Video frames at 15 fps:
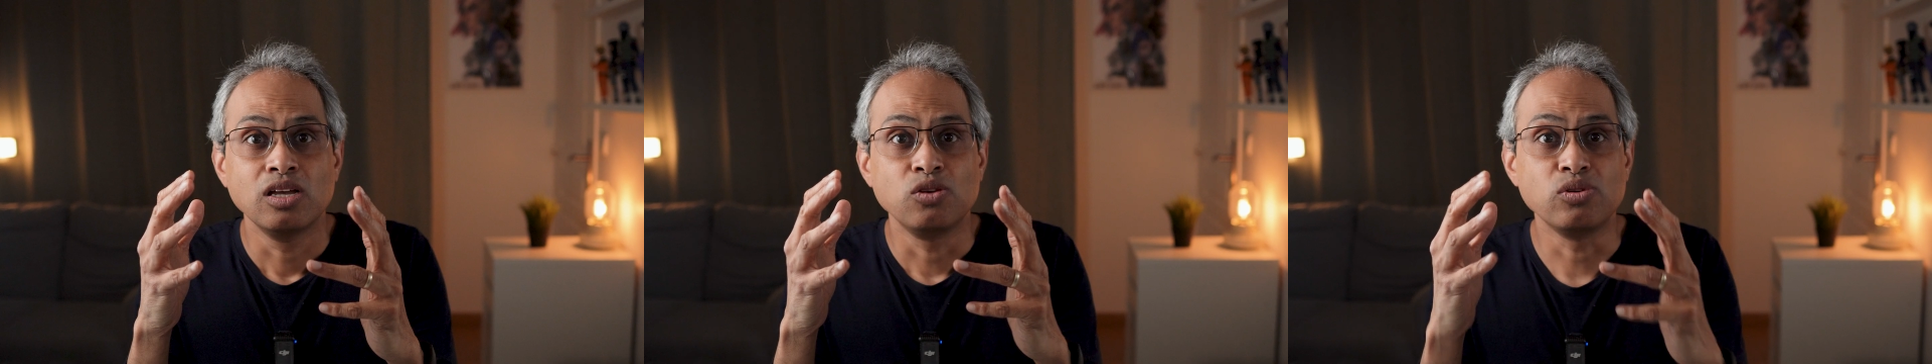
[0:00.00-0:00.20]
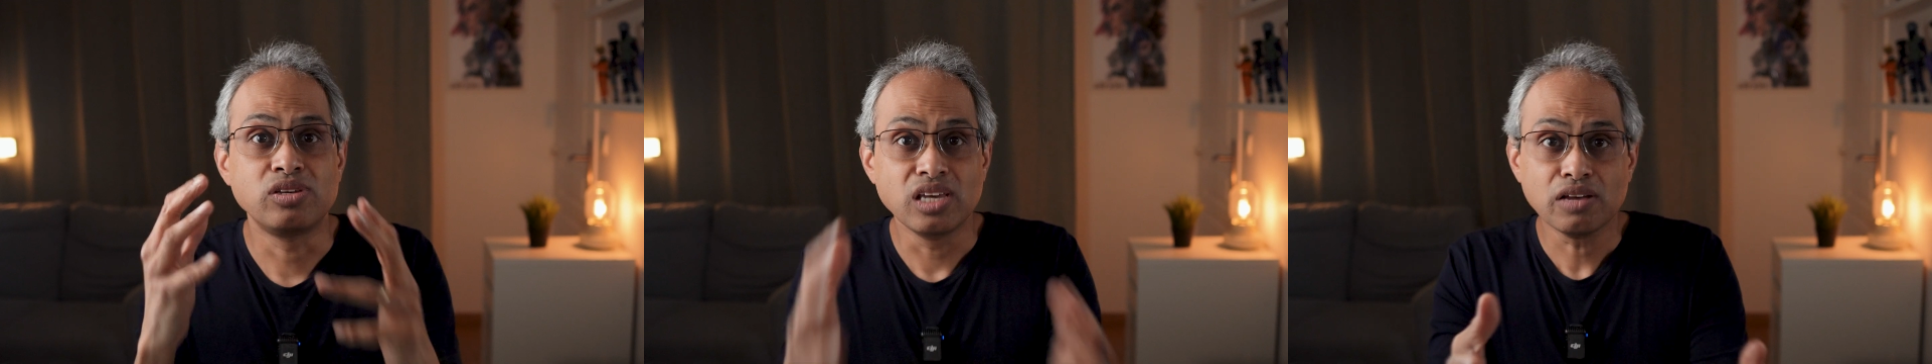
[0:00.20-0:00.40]

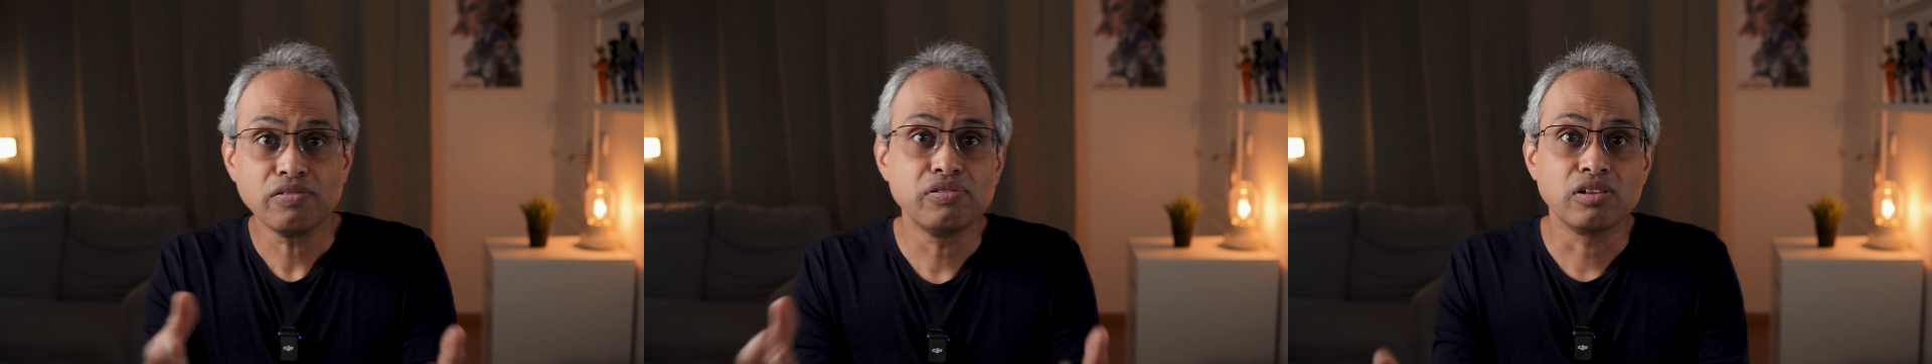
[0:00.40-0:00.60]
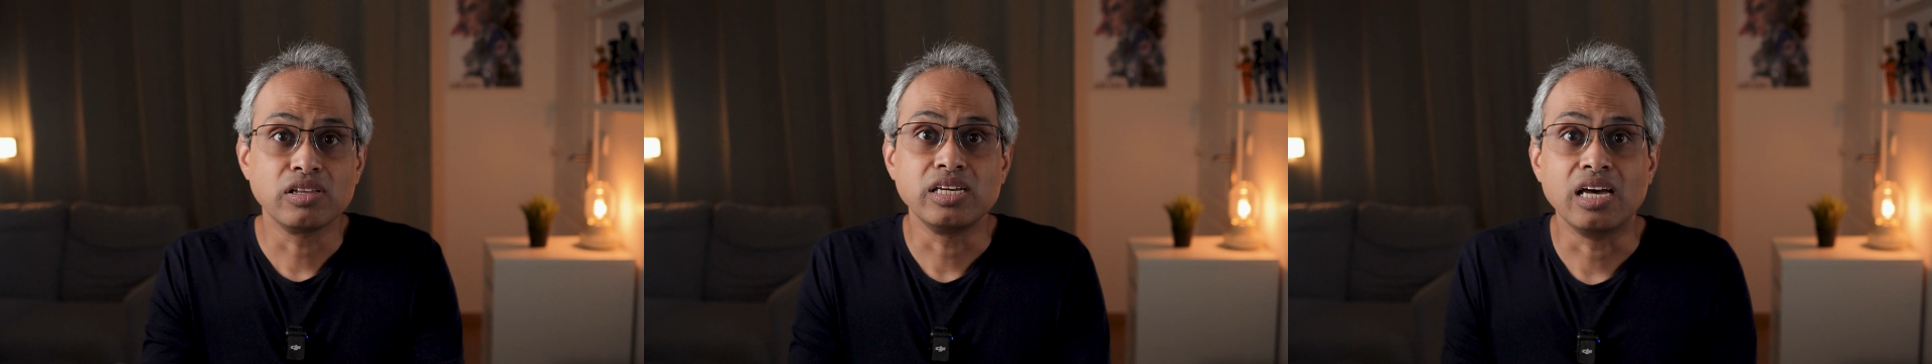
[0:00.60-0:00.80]
You
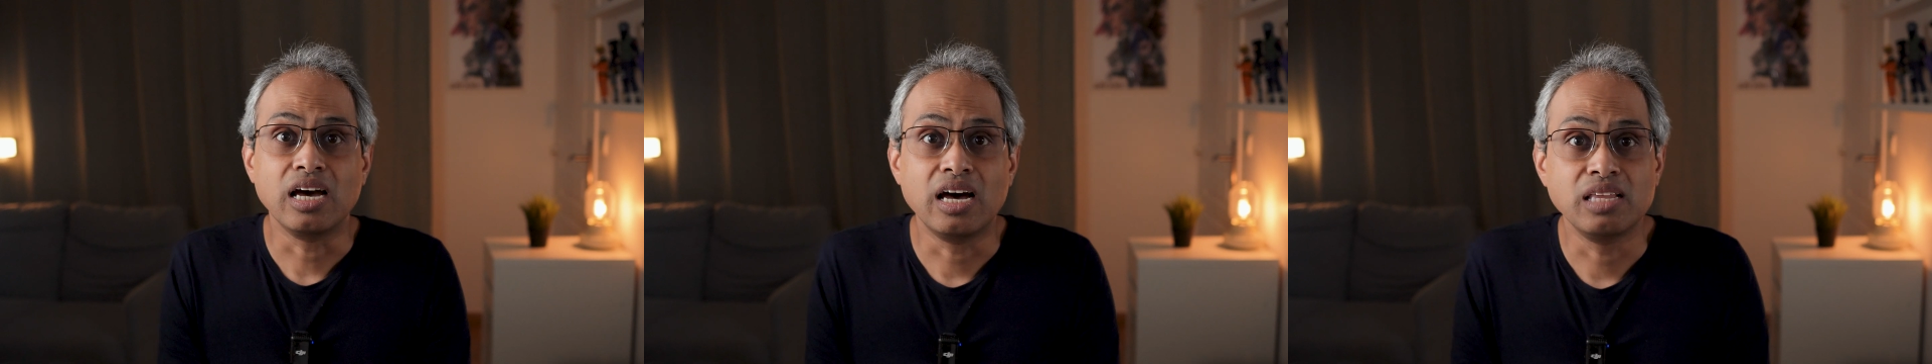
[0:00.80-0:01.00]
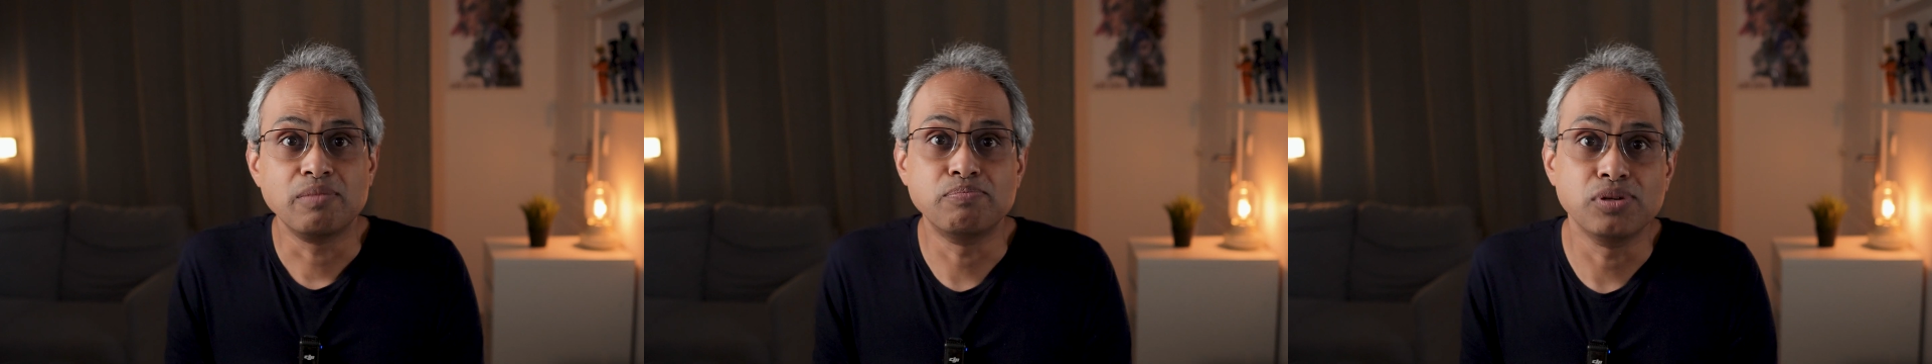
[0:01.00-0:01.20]
carefully
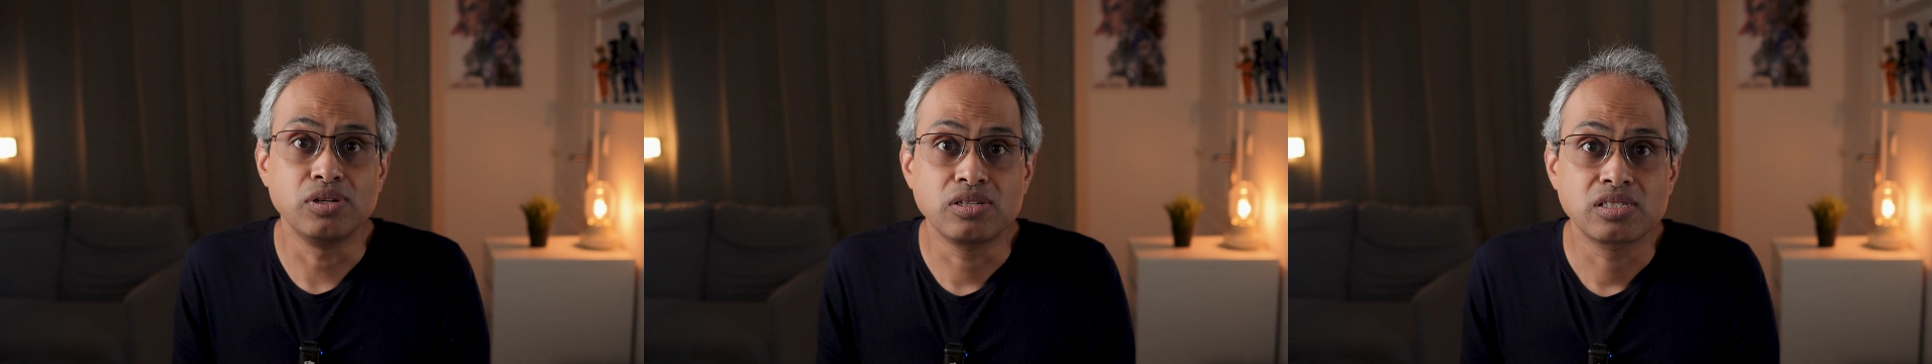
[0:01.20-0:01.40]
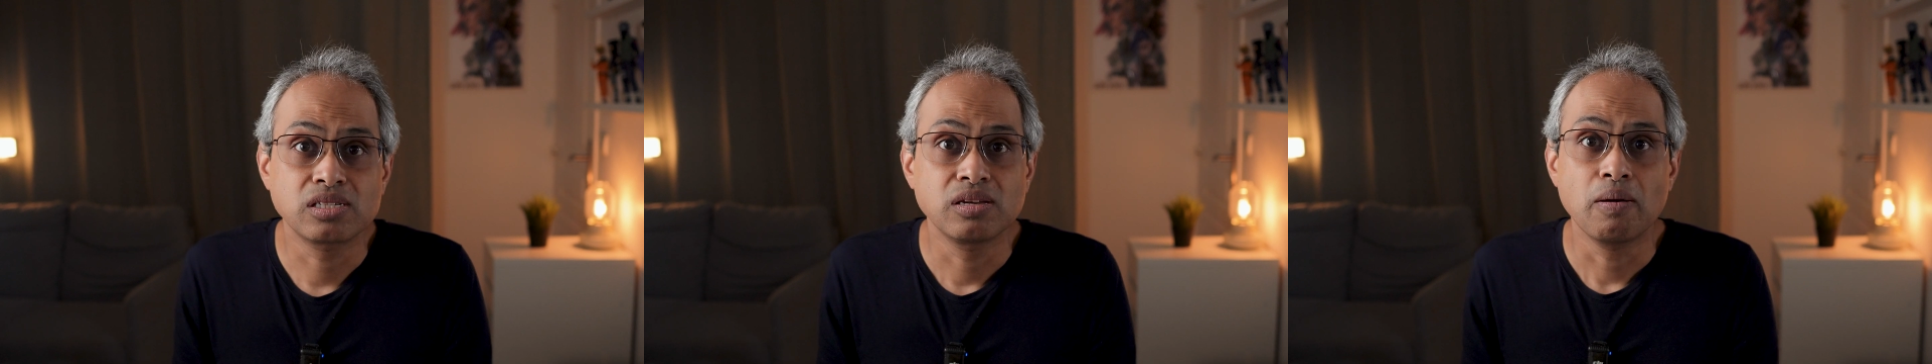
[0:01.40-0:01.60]
add
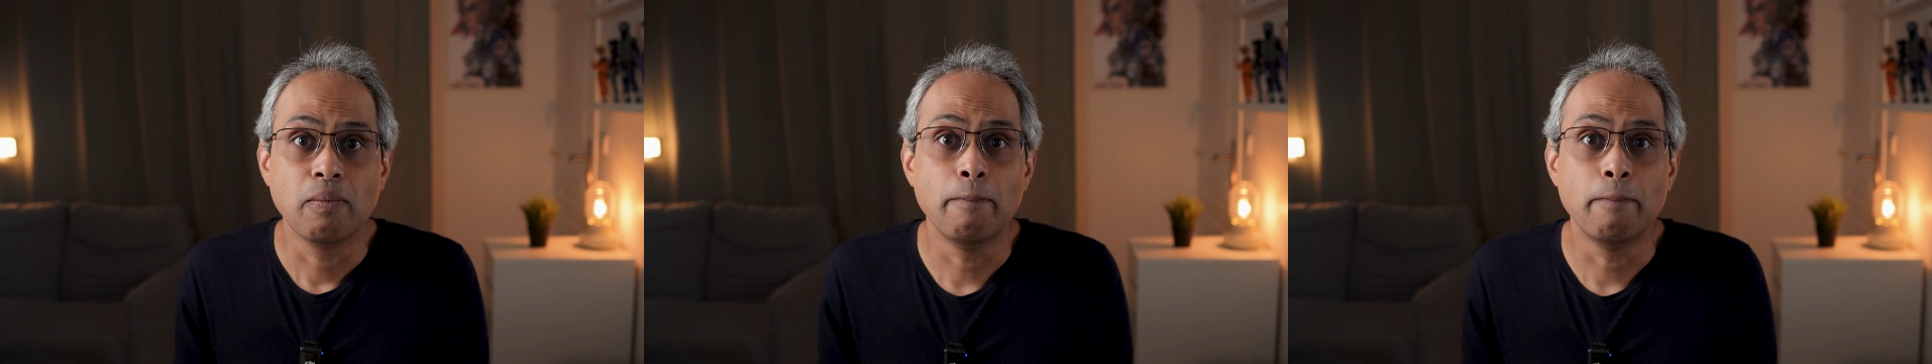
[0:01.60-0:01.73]
books,